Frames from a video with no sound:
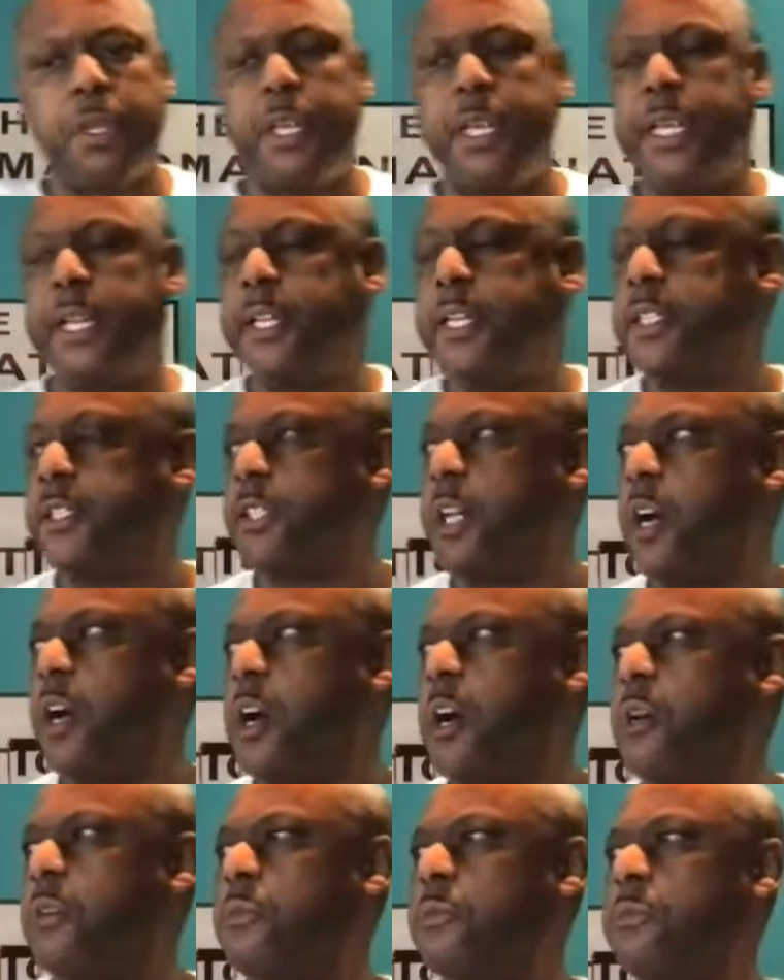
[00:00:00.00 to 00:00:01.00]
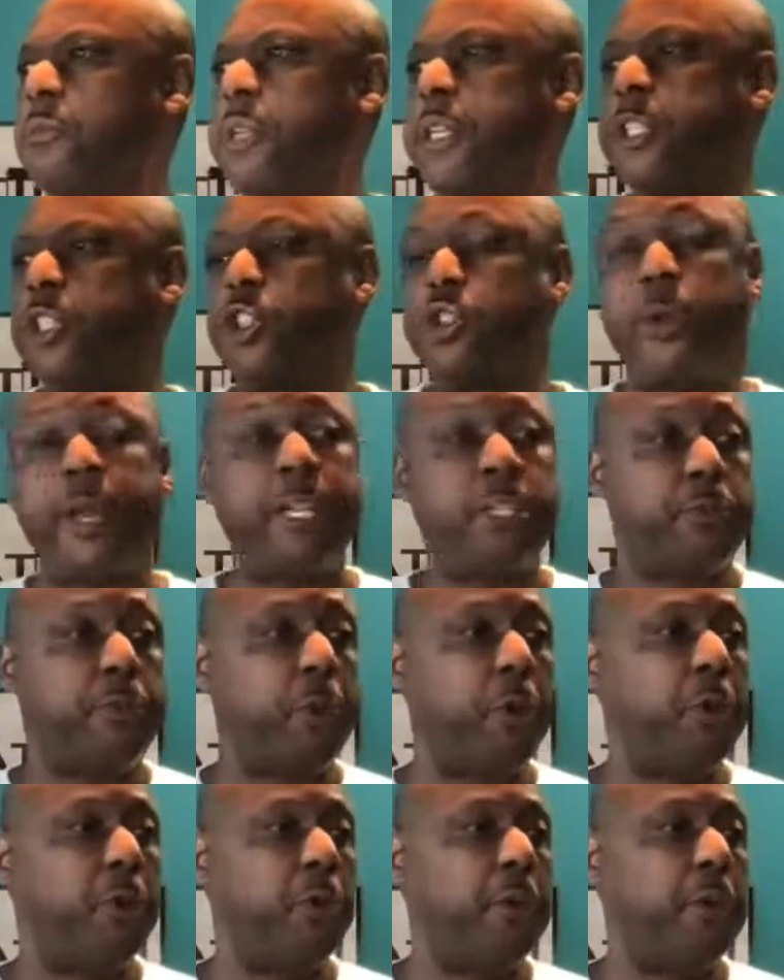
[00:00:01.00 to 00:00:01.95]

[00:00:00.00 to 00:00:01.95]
it is um, it is transferred.